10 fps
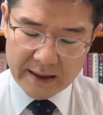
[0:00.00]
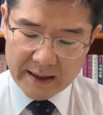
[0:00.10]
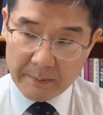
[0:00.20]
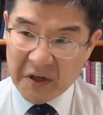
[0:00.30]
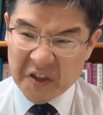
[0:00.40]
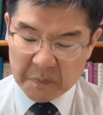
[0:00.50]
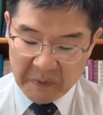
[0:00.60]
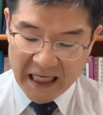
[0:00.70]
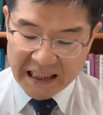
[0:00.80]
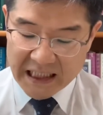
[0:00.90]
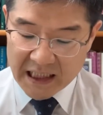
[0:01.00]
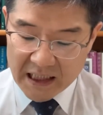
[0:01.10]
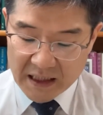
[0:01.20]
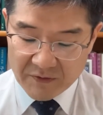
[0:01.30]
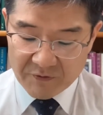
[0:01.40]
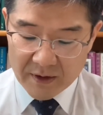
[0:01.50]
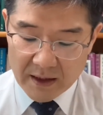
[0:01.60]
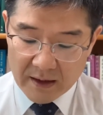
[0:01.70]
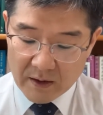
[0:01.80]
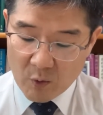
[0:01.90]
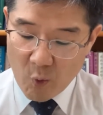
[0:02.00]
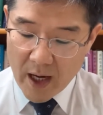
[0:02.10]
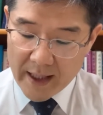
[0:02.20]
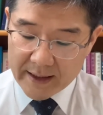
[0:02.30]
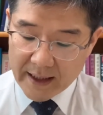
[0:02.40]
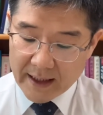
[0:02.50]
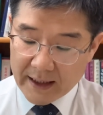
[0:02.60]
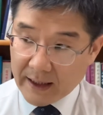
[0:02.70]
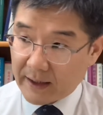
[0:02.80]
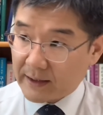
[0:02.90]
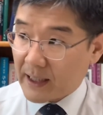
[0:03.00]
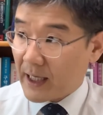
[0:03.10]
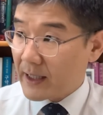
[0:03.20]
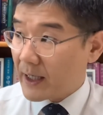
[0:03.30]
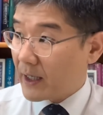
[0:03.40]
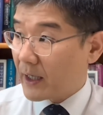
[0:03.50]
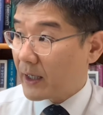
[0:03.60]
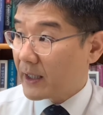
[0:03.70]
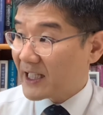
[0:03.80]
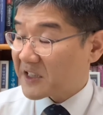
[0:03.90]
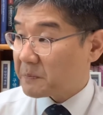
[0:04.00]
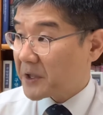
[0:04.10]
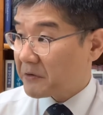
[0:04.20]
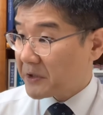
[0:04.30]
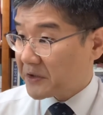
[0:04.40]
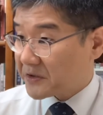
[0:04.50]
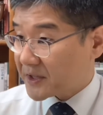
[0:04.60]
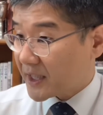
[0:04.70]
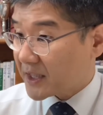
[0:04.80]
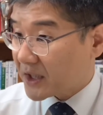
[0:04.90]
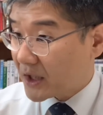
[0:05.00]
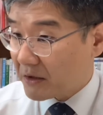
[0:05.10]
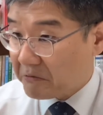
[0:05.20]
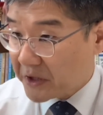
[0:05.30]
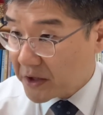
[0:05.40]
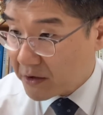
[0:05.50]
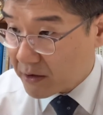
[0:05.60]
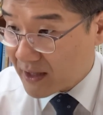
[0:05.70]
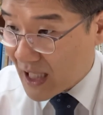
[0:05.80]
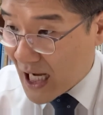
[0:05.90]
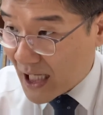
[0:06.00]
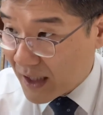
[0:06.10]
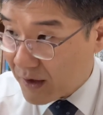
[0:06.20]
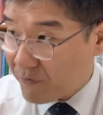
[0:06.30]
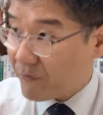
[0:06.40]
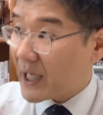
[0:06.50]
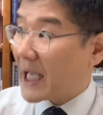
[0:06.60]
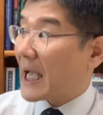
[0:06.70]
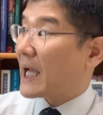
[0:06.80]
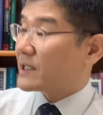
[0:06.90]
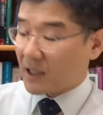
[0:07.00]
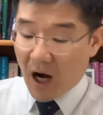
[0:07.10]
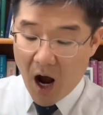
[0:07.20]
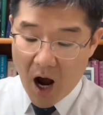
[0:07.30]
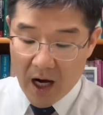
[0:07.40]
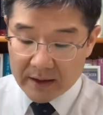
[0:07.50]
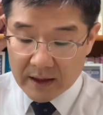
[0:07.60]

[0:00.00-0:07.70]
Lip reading: perspective when they are experiencing the real life and God.